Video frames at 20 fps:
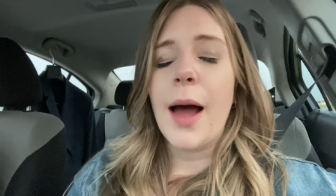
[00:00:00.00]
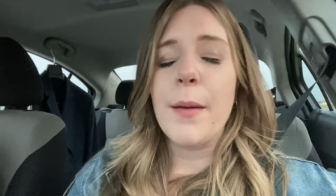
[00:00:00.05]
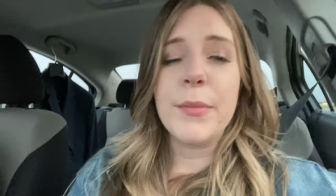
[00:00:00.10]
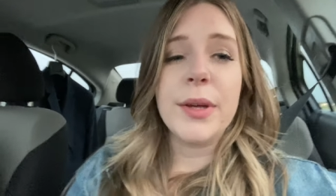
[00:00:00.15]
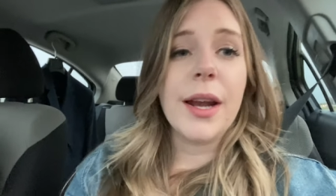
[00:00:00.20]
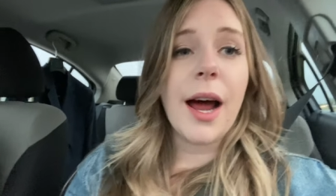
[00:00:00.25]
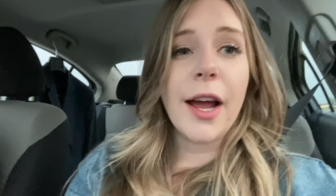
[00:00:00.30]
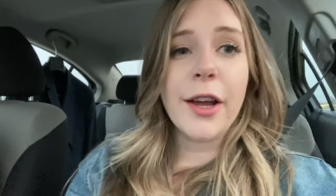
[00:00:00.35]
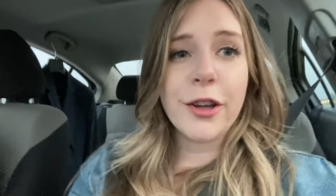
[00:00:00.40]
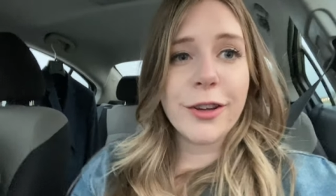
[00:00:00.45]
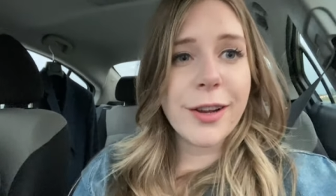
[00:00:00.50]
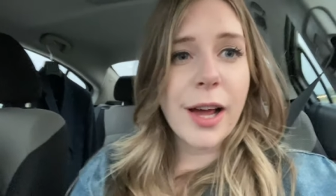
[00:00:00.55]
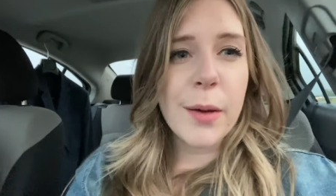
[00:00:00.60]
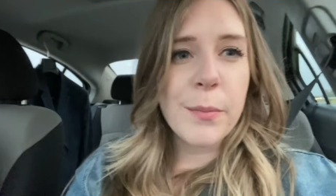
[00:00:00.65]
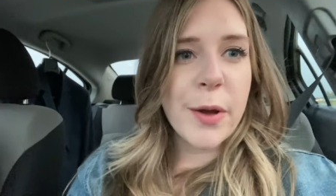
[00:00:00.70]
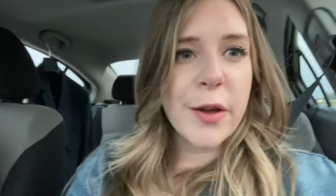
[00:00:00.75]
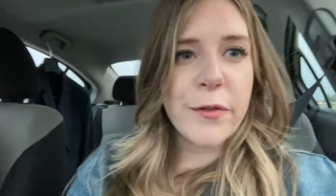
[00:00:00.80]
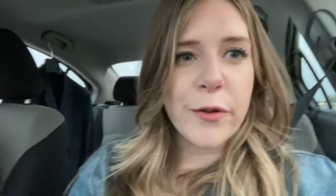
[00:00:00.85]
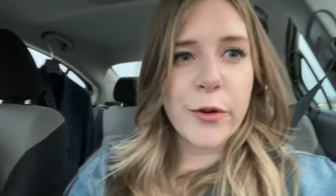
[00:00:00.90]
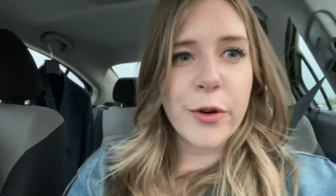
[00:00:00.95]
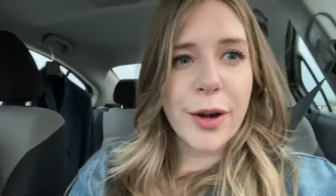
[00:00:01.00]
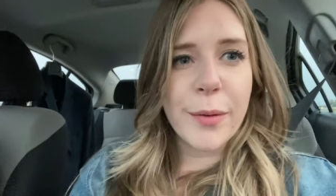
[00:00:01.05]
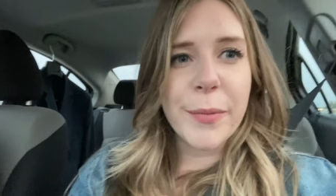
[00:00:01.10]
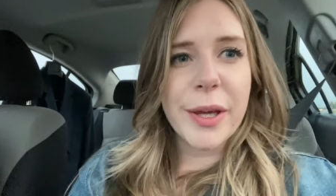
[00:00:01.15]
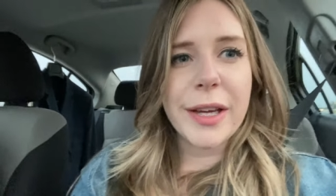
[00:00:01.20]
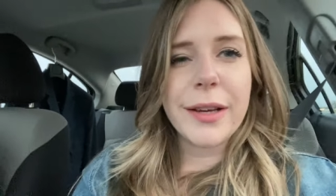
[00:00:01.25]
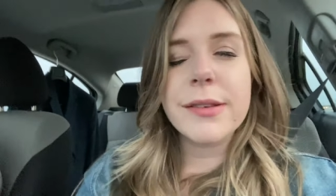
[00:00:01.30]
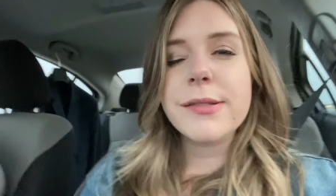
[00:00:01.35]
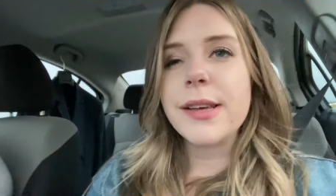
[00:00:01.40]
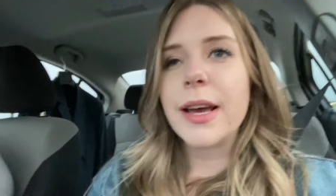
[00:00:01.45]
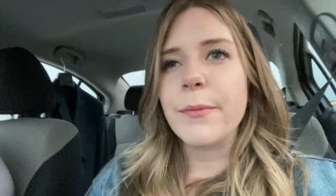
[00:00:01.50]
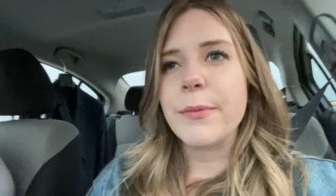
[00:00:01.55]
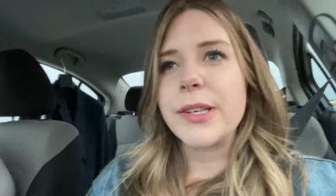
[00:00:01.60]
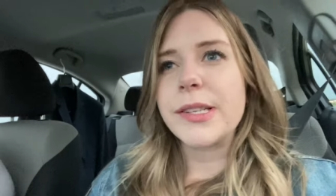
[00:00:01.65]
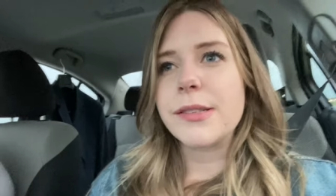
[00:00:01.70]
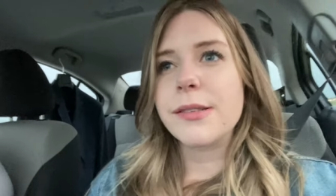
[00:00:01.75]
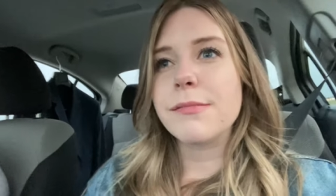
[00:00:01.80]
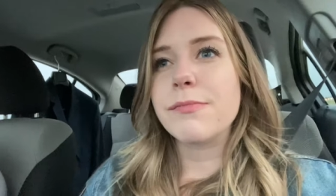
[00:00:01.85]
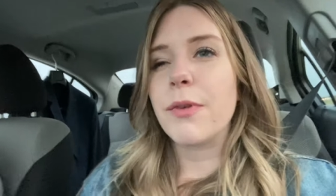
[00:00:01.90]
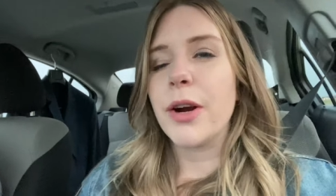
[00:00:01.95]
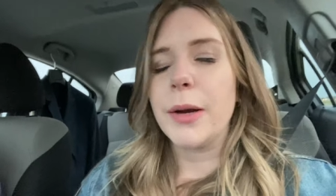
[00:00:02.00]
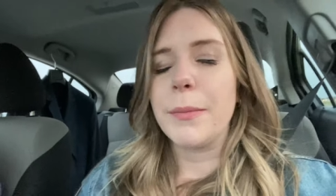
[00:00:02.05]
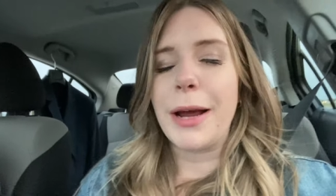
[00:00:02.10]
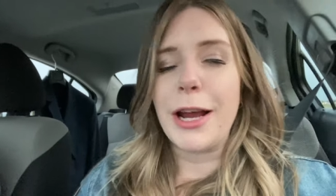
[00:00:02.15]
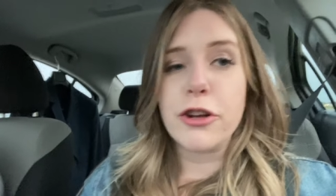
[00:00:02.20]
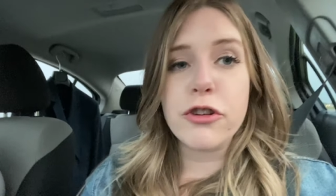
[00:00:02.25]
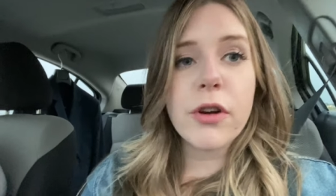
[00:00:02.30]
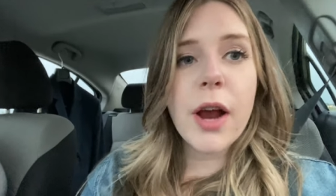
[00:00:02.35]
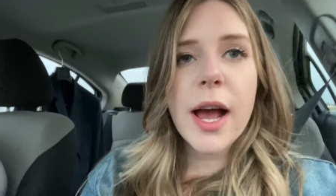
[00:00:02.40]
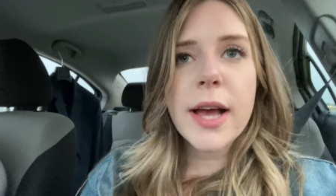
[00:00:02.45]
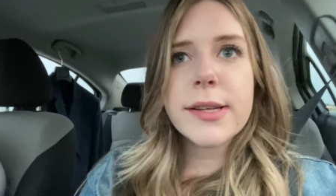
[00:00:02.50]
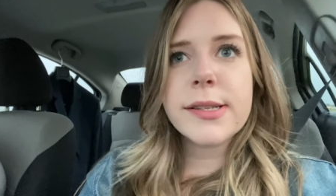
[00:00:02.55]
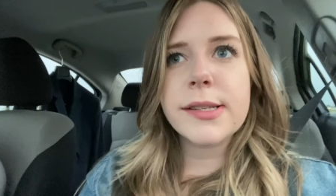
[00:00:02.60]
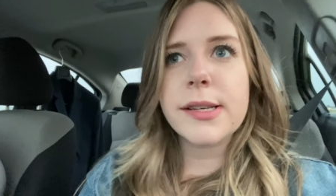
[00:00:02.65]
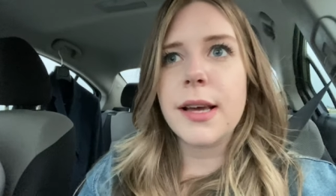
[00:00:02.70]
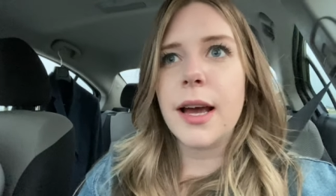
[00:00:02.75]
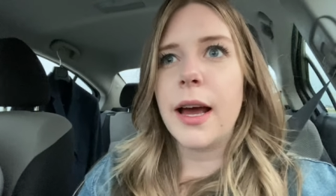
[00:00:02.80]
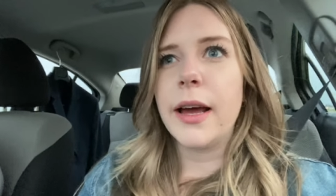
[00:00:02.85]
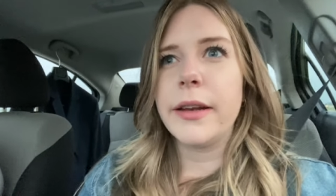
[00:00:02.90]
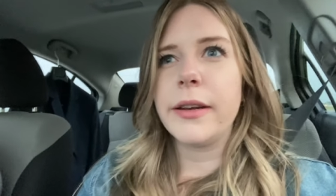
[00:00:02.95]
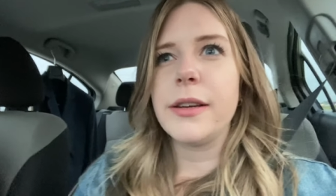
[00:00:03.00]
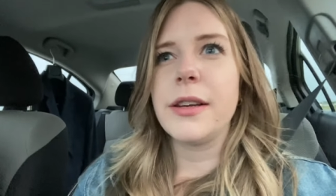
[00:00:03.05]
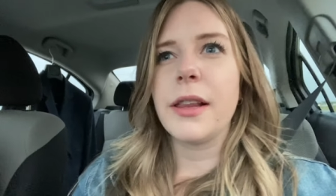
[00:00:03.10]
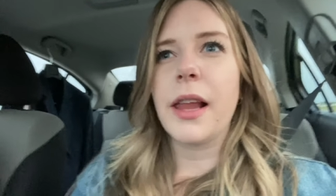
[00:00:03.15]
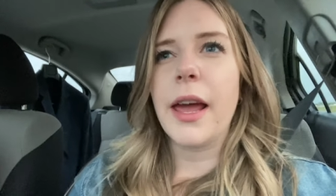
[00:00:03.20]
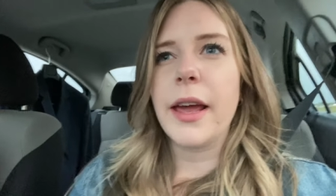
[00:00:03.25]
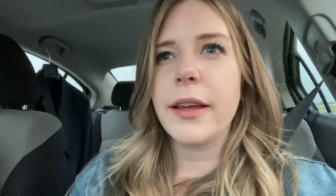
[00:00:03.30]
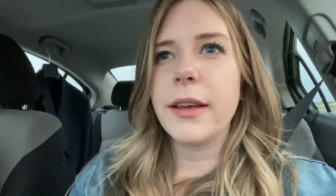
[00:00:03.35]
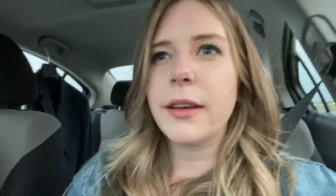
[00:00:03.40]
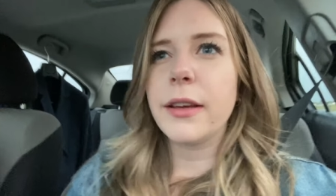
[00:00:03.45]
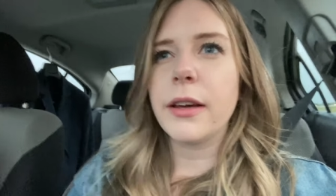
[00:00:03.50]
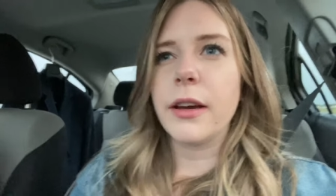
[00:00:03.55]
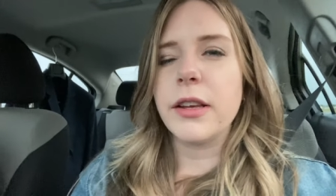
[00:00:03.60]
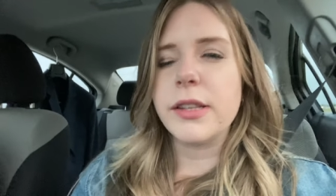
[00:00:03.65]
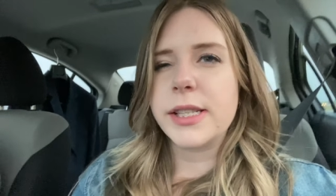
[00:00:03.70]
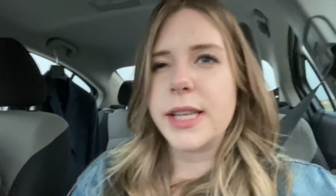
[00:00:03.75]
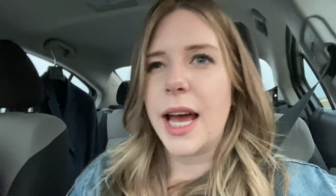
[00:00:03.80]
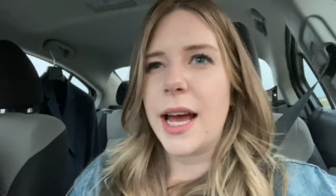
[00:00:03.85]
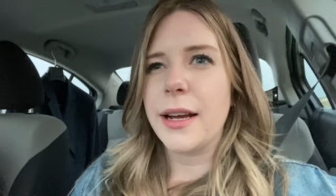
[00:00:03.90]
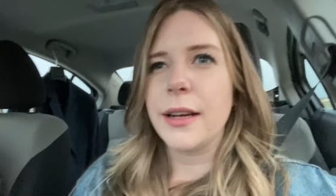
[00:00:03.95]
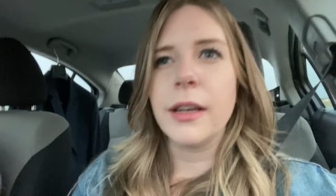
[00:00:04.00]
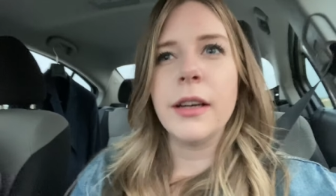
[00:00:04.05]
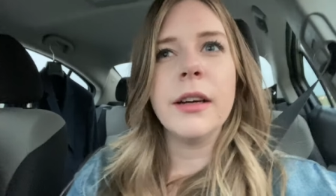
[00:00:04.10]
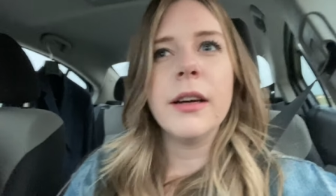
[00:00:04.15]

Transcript: I mean, I could have my phone on me because I was wearing my dress and like Zac